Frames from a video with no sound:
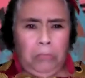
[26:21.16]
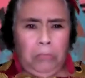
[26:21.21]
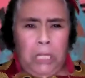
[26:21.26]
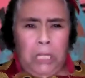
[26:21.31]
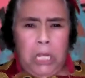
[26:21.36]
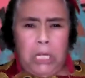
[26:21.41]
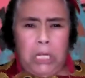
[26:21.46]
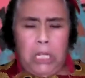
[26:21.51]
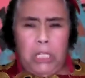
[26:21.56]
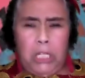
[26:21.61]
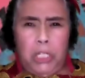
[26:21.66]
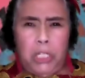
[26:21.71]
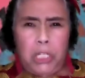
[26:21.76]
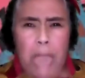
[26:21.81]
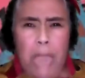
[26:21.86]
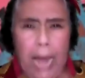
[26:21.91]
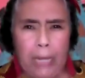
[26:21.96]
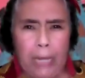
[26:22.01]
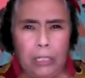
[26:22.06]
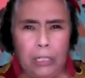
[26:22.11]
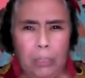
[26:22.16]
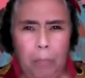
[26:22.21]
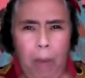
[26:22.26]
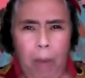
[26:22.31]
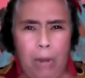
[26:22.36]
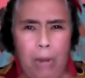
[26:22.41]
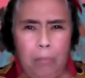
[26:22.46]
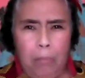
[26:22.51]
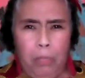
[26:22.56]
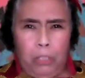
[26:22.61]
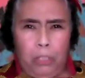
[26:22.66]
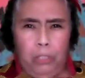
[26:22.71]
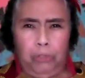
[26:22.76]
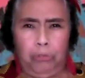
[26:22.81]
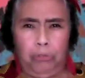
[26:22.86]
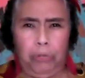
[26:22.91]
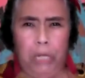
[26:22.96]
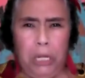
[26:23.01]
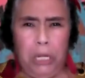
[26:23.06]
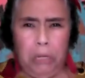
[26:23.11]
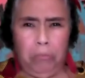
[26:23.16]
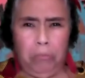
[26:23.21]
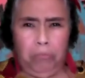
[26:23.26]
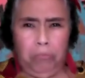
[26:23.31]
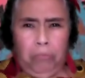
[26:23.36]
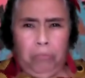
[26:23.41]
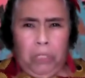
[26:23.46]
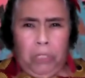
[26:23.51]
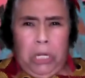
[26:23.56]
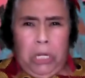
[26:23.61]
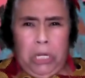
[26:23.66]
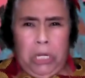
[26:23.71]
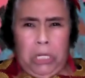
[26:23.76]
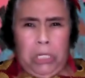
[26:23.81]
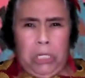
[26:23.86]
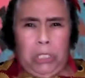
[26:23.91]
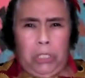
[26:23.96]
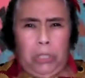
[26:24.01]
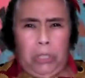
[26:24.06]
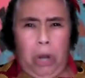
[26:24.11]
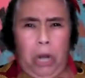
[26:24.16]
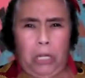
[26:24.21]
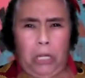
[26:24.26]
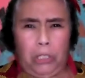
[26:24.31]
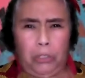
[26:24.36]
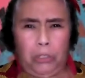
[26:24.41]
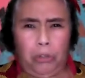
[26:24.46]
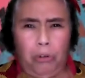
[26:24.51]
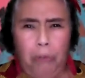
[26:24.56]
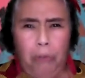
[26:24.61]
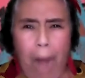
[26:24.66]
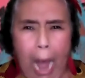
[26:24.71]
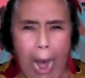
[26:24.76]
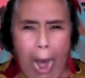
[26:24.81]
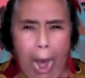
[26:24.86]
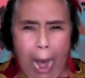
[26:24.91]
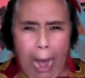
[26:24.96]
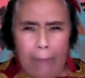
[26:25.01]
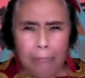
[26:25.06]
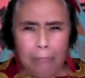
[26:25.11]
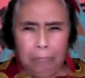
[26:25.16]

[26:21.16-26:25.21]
And he sat at the bottom of the tree and he started to cry.